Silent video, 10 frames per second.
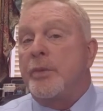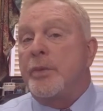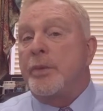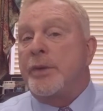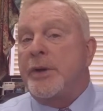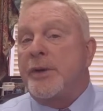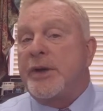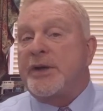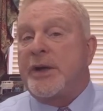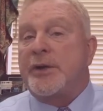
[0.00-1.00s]
then
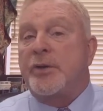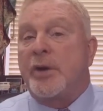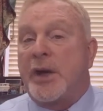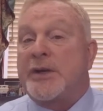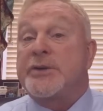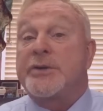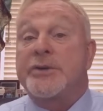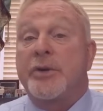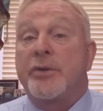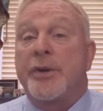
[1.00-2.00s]
they take your
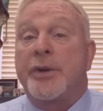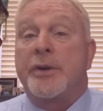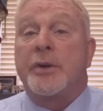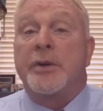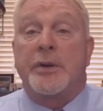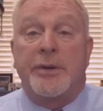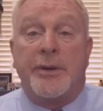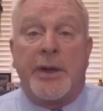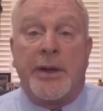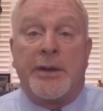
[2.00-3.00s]
license on the
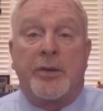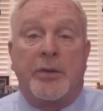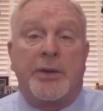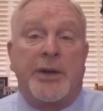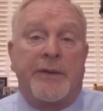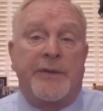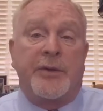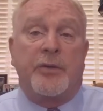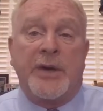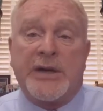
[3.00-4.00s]
night or day of
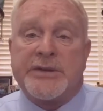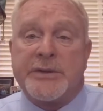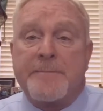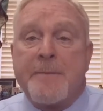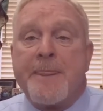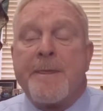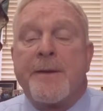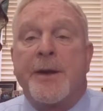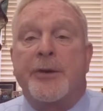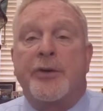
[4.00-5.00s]
the arrest,
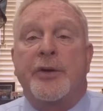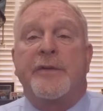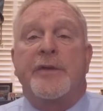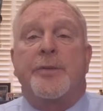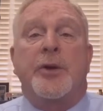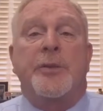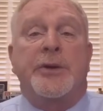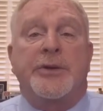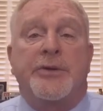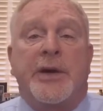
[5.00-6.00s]
and you're given a
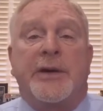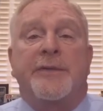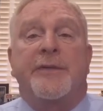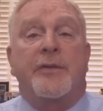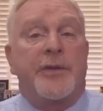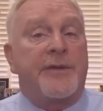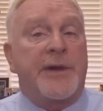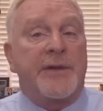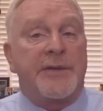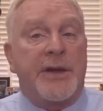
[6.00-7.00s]
permit to drive for
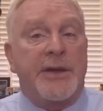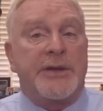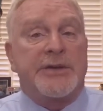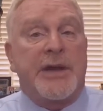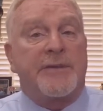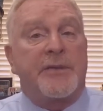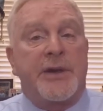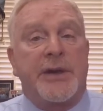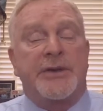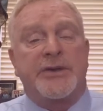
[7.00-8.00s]
45 days. After
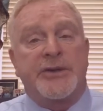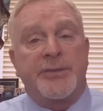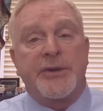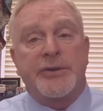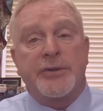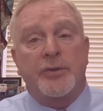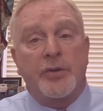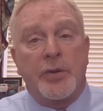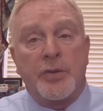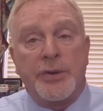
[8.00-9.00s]
that, a suspension
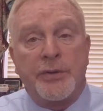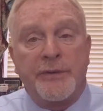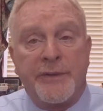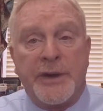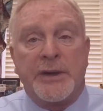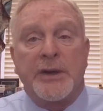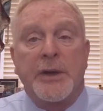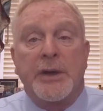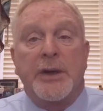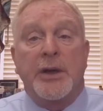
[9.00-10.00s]
will go into effect
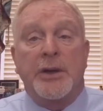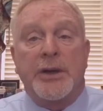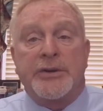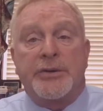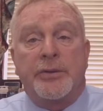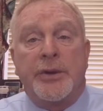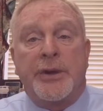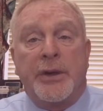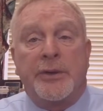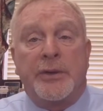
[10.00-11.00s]
unless you
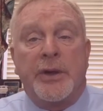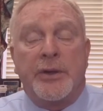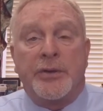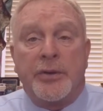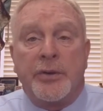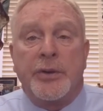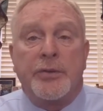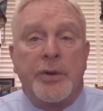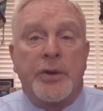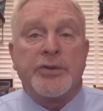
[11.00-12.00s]
get an attorney
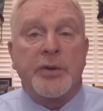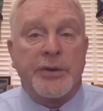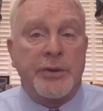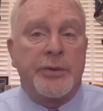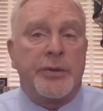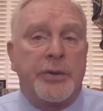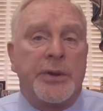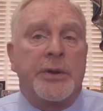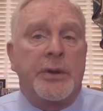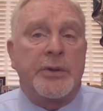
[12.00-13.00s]
who knows what they're
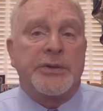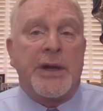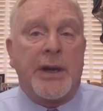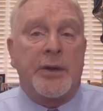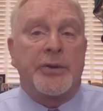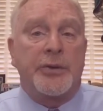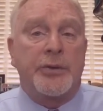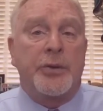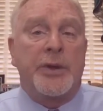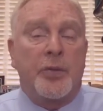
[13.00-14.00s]
doing and knows how
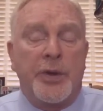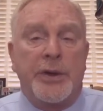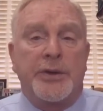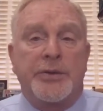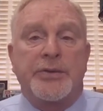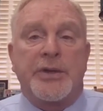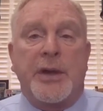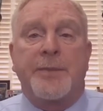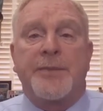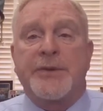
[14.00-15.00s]
to and when to
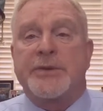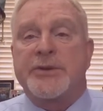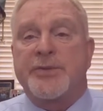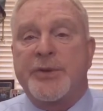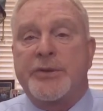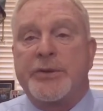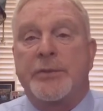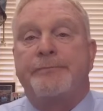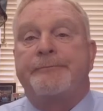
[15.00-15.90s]
stop the suspension.